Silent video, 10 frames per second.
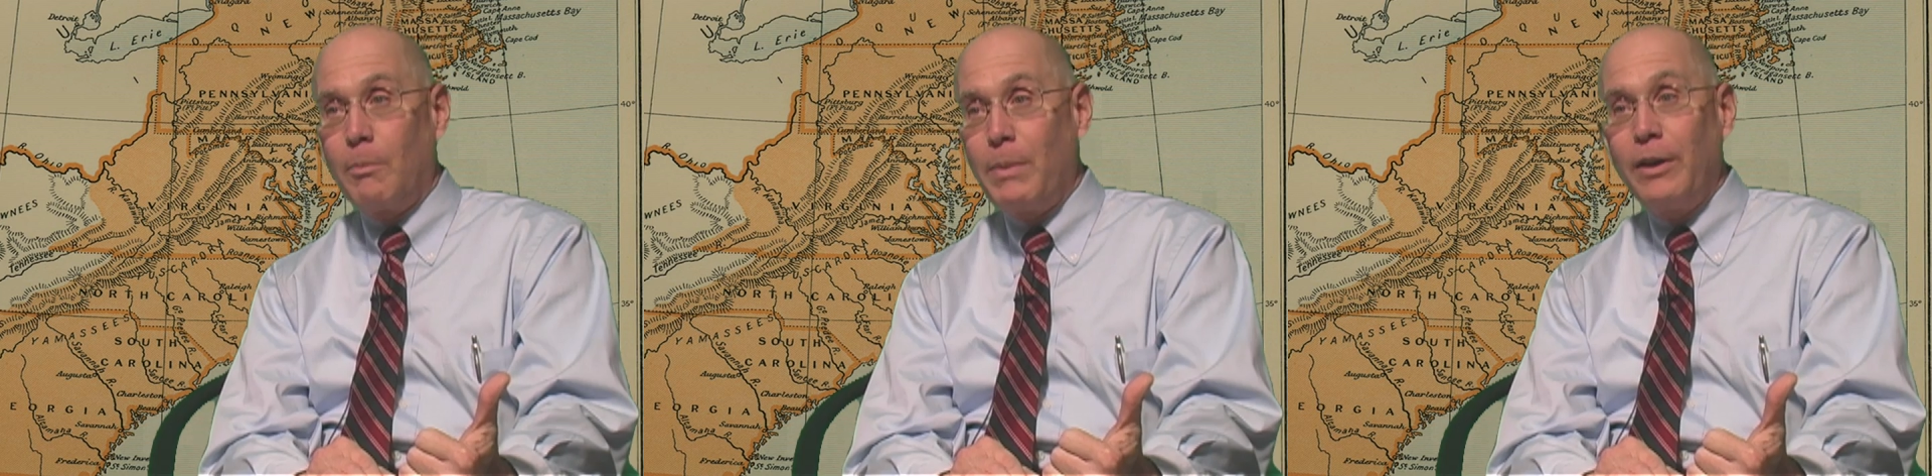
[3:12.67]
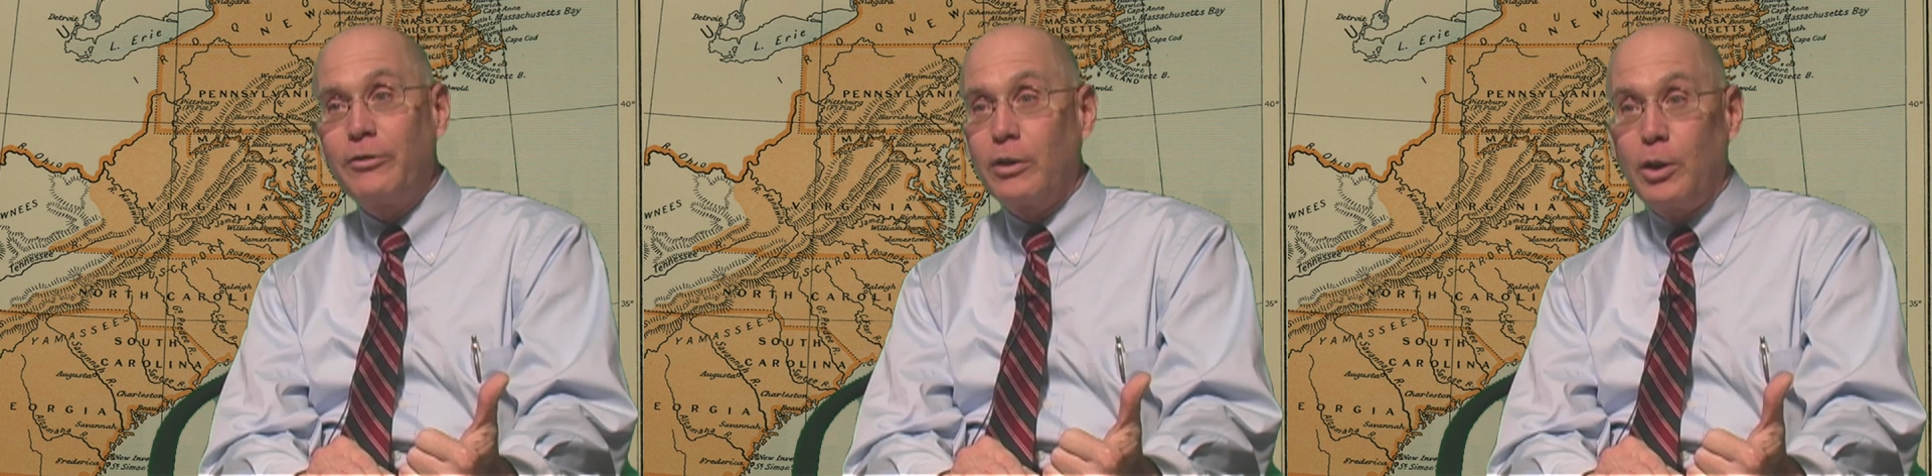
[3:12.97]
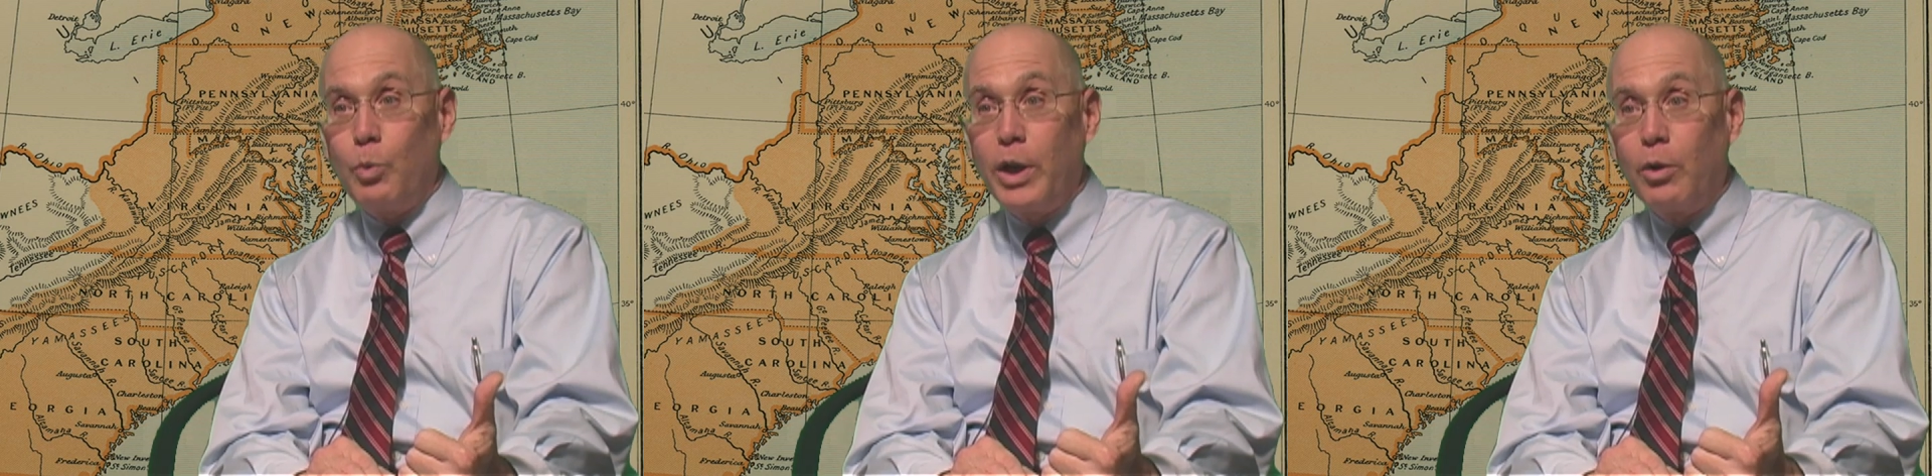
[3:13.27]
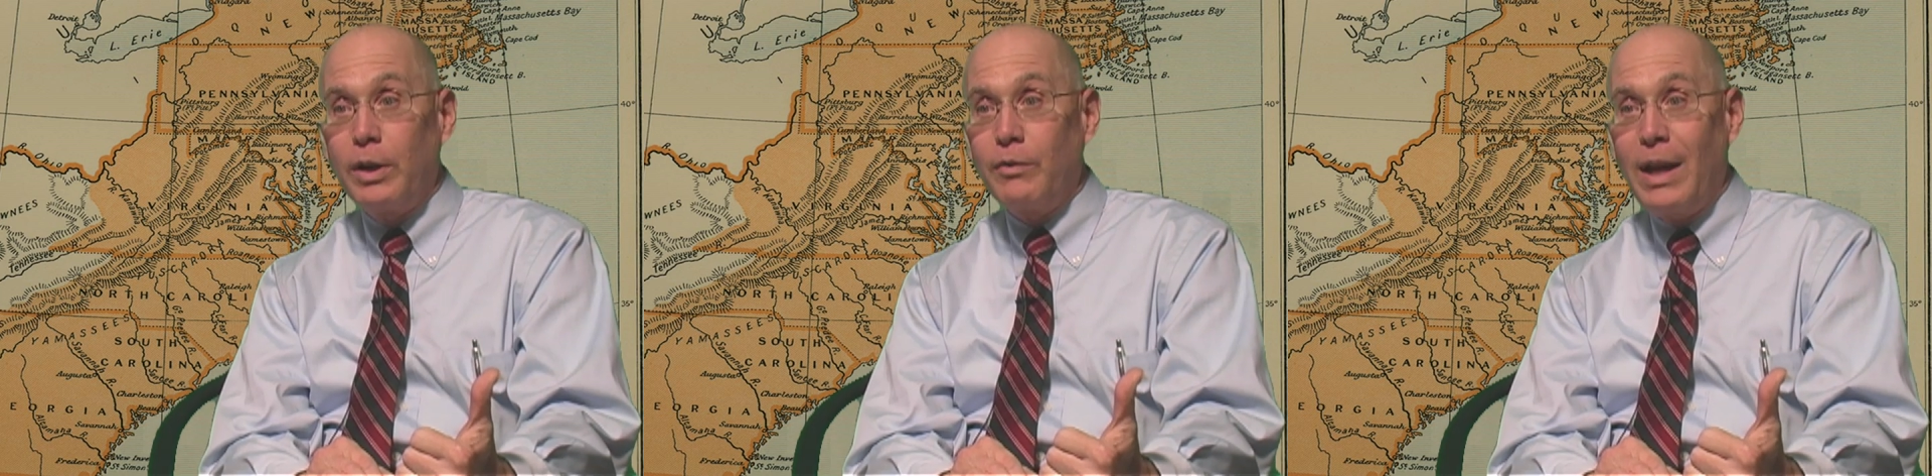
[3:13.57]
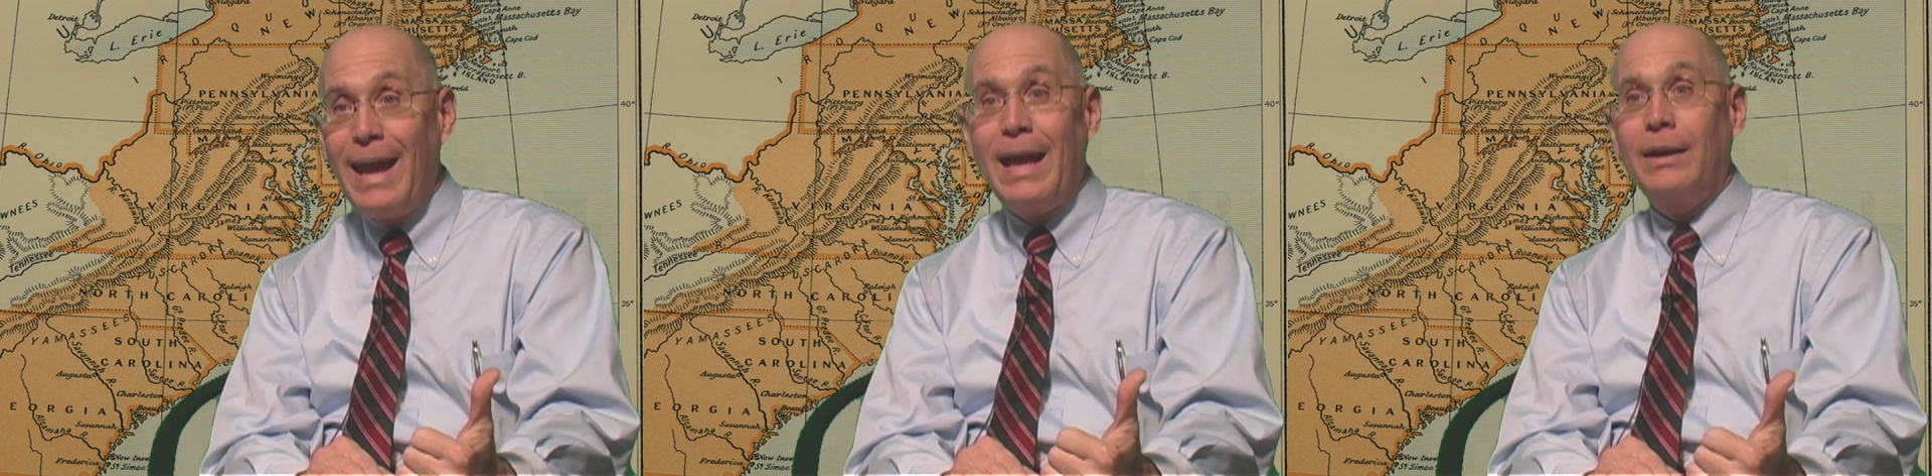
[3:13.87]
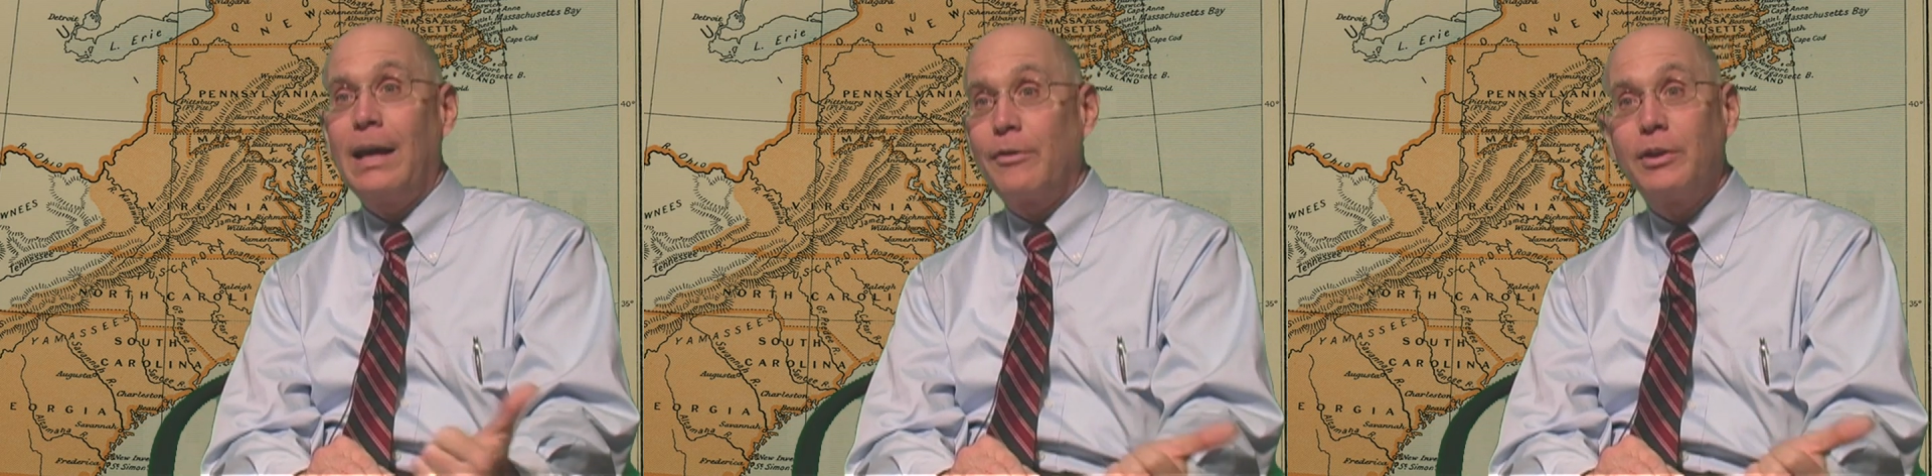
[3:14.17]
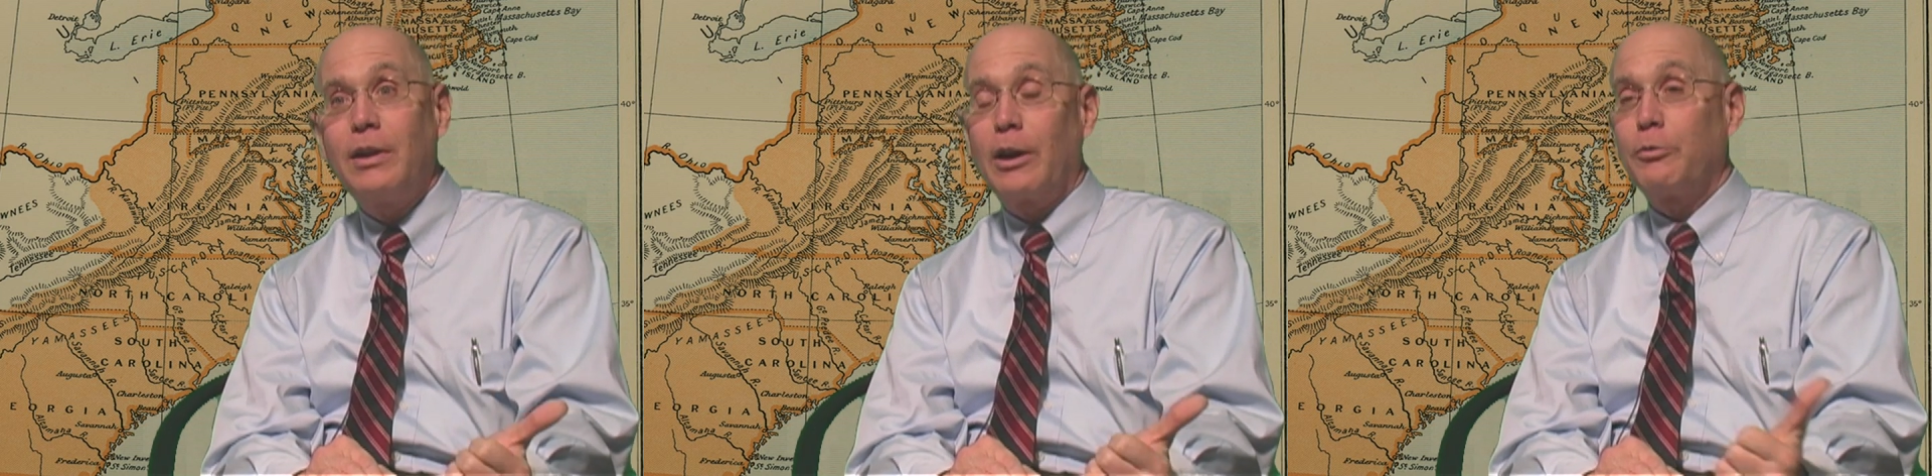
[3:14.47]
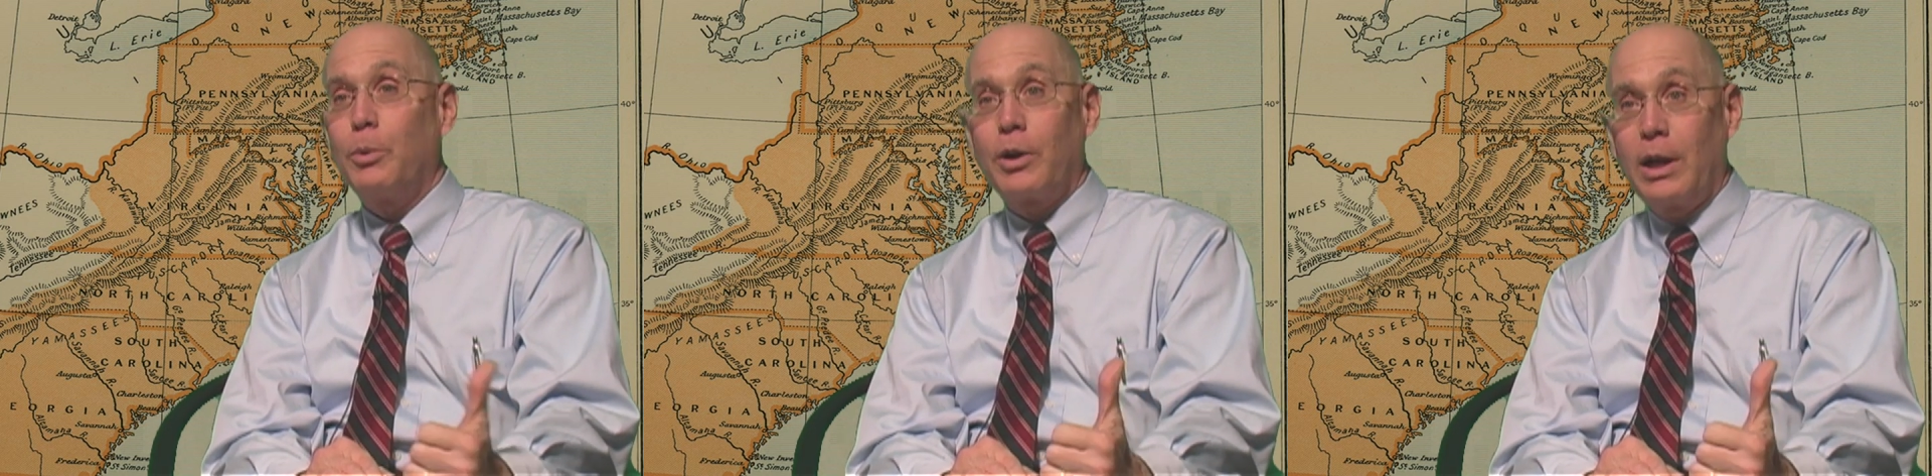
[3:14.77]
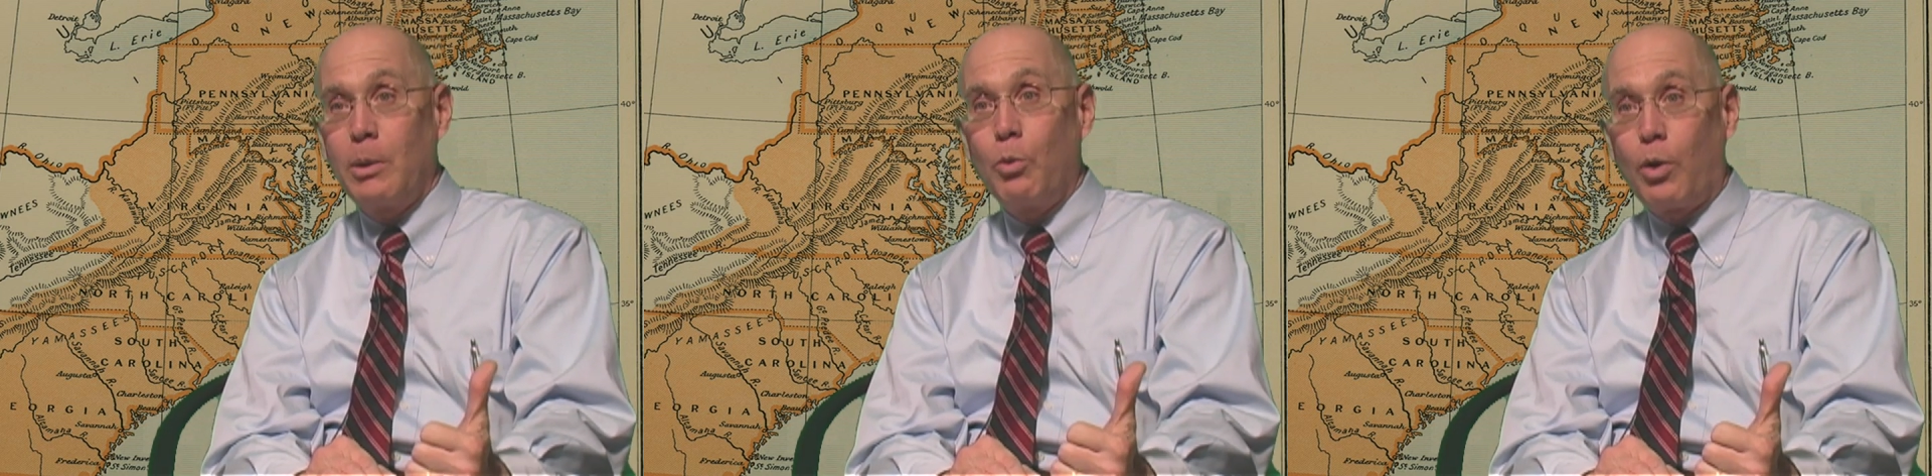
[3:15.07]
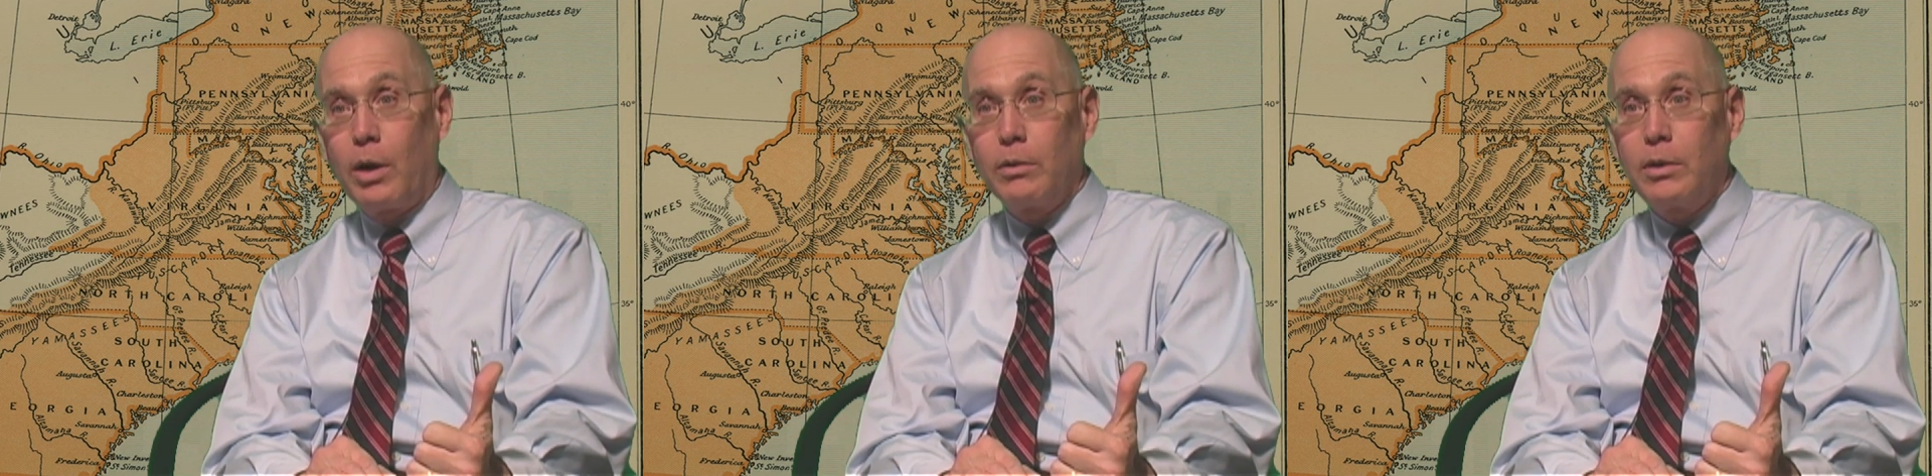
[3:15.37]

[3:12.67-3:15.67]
Basically, we don't even hand out the textbook anymore.